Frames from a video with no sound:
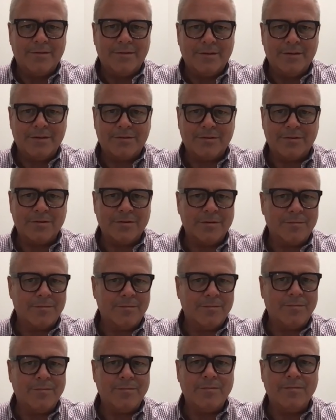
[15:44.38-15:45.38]
a
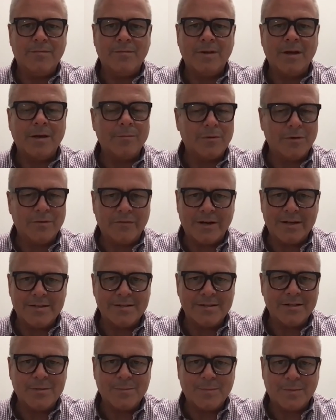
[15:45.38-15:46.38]
certain number of
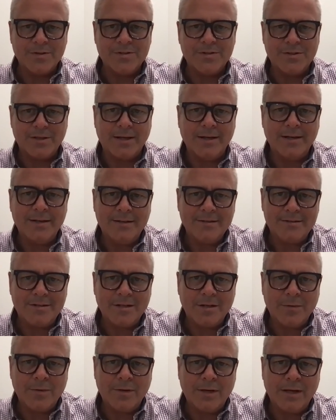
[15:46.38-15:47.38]
residents per site.
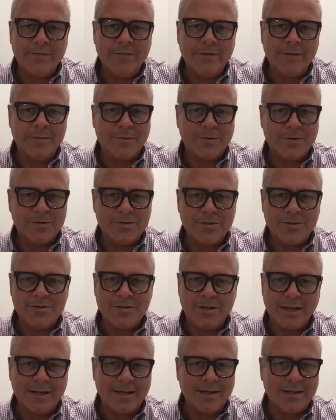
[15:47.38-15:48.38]
So we have in-person
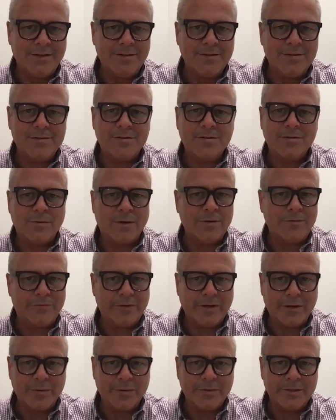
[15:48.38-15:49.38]
check-ins quite
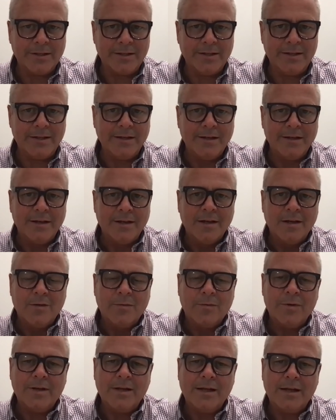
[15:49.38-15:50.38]
frequently.
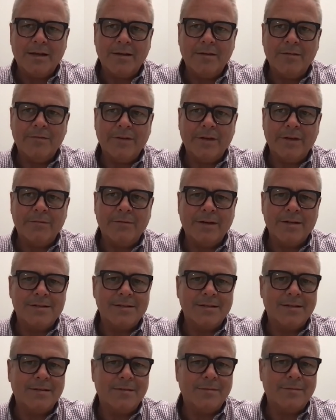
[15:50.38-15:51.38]
We have a
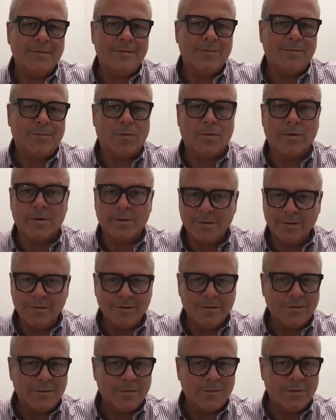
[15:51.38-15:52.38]
resident portal
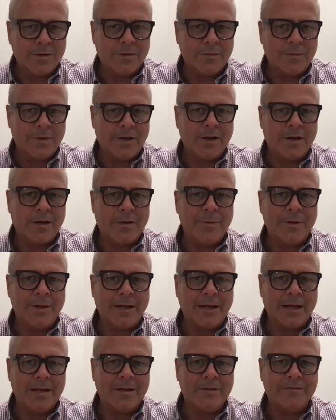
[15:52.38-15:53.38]
where we can
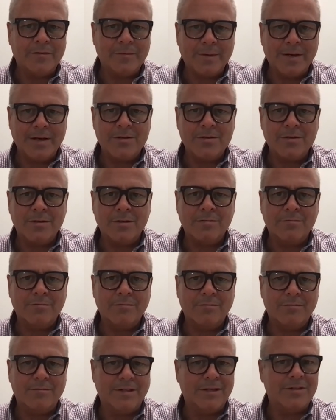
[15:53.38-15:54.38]
communicate
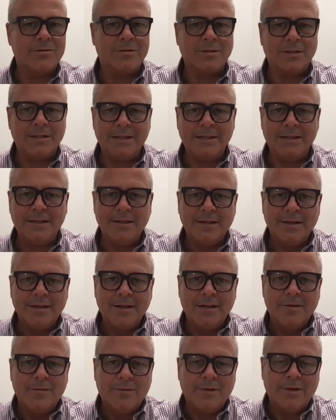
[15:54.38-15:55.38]
information digitally.
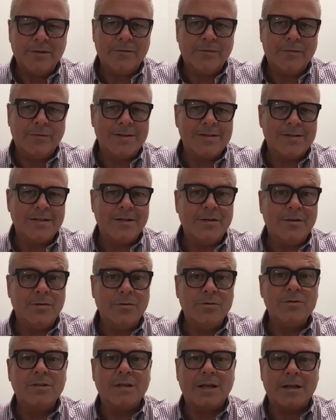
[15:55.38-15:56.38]
We have a resident
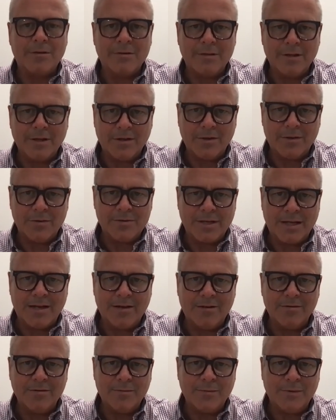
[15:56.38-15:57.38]
newsletter that goes
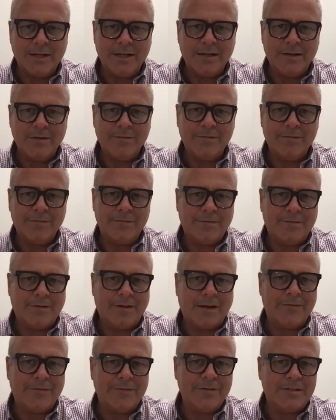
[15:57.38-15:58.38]
out. We have
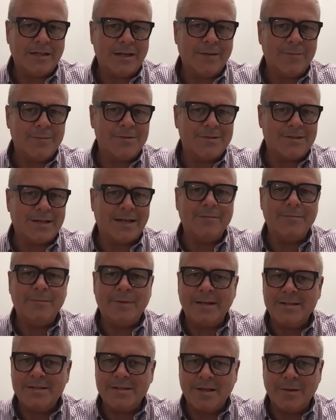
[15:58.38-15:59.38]
oftentimes site based